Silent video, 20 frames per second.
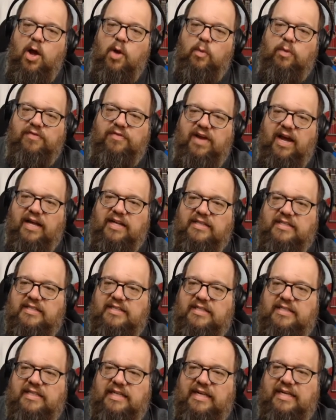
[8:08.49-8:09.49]
We've got
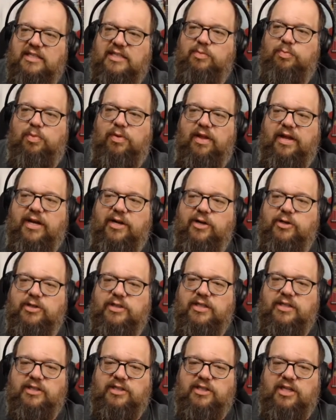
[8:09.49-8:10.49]
6 players
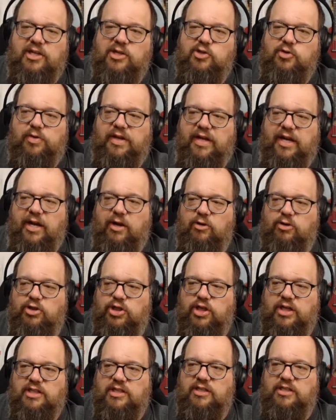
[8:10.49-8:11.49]
centrally here,
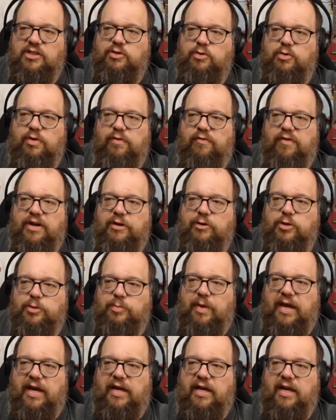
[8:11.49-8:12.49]
just the 2 defenders
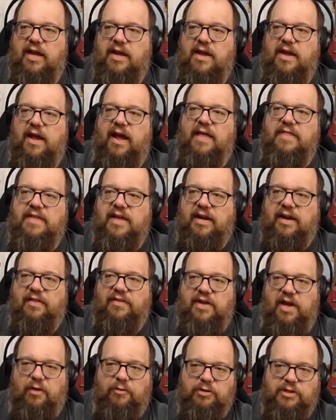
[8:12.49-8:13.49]
back, and then on
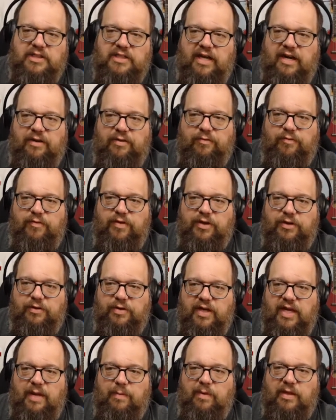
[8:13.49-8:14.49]
the other side of the
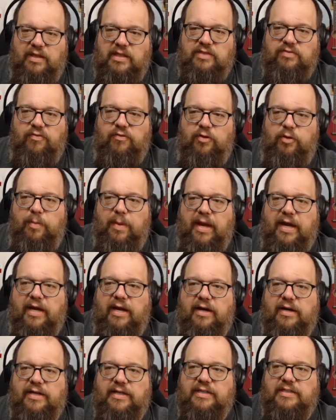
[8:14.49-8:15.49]
field, keeping this fullback
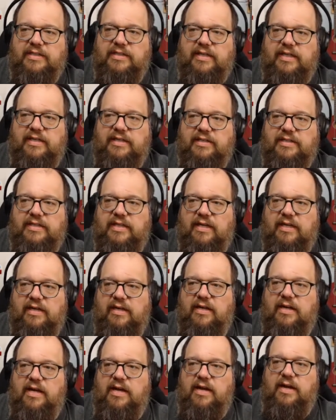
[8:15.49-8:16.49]
honest, is
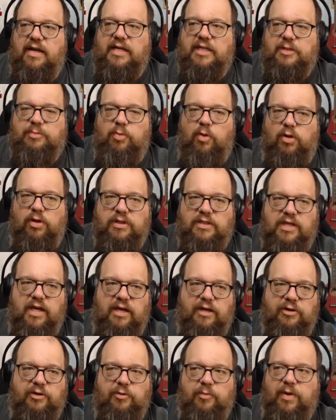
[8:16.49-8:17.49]

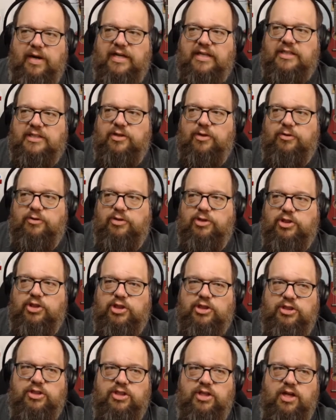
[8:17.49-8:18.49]
Politano, right? So there's
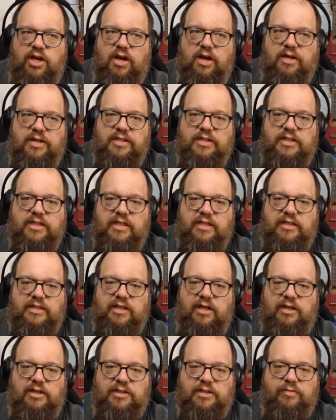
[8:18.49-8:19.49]
just tons and
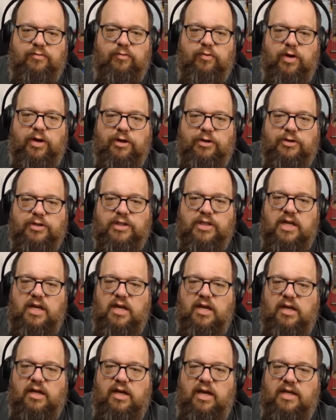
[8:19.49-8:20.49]
tons of runners.
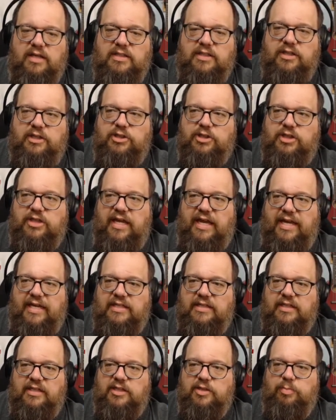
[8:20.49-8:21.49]
Kostic
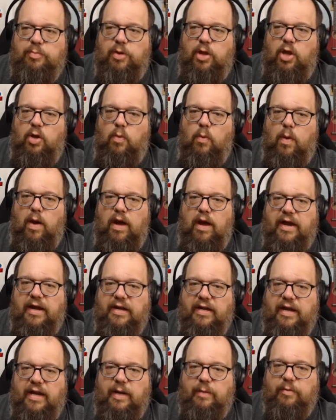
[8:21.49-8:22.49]
takes this ball
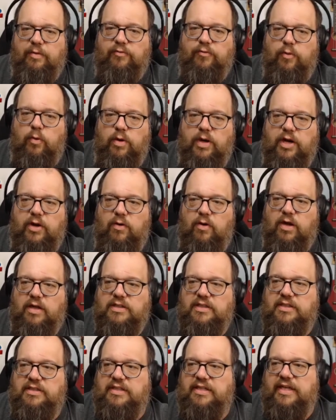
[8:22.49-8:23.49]
wide, and before he
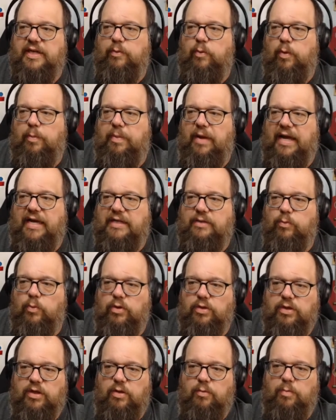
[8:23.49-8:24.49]
crosses it,
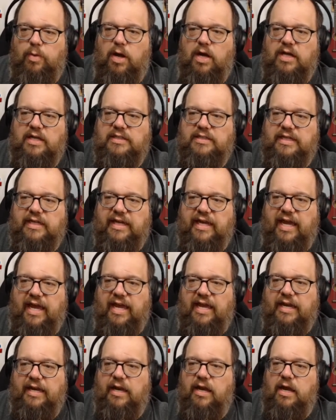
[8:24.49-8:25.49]
we'll pause it
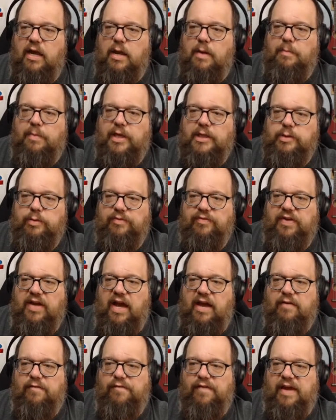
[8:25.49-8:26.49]
again because we've
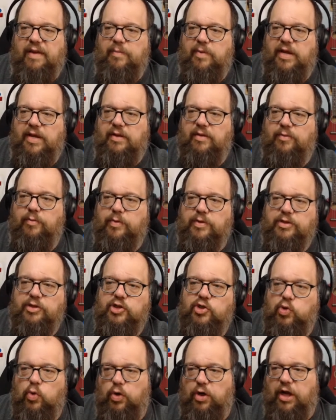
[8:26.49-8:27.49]
got Fabian with
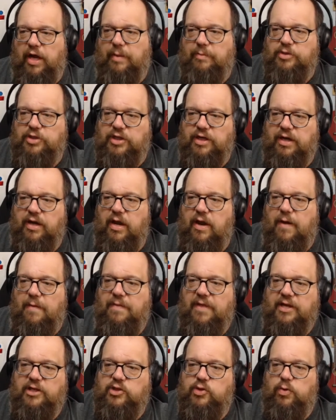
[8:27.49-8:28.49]
short option.
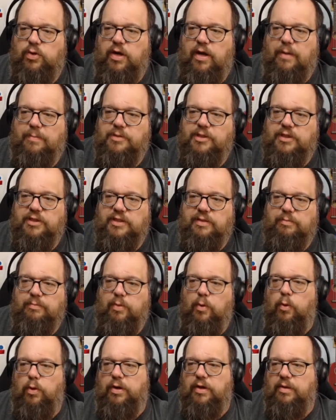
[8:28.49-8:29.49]
That short option's
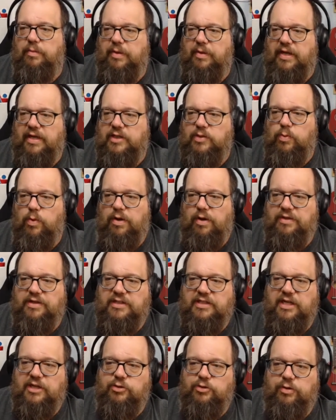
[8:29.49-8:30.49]
important because one of the
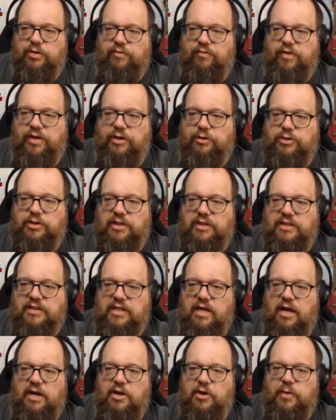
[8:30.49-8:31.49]
central defenders,
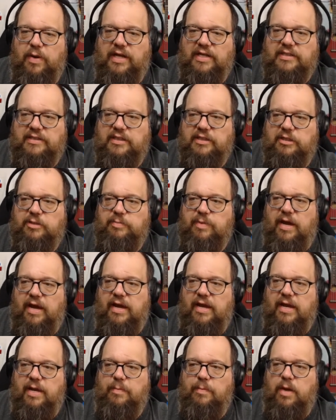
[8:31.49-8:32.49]
Lozano, has to spy
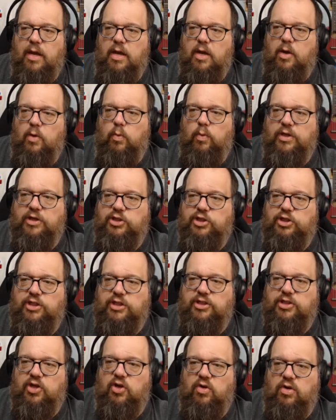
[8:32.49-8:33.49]
him, which
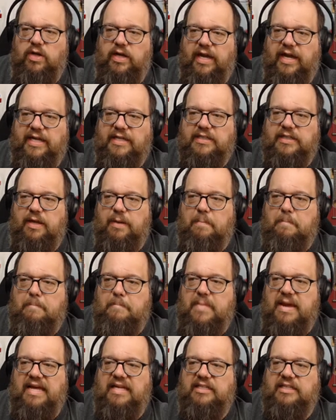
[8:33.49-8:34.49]
just creates a
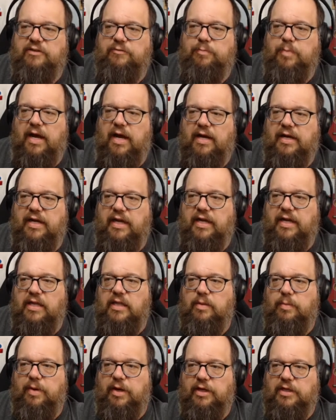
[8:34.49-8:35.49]
massive pocket in
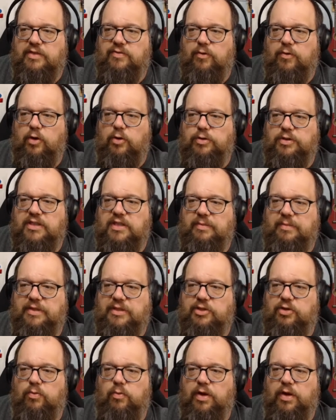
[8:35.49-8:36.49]
the box for Osimhen
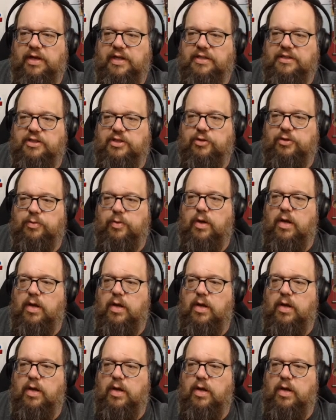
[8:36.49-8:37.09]
to run into.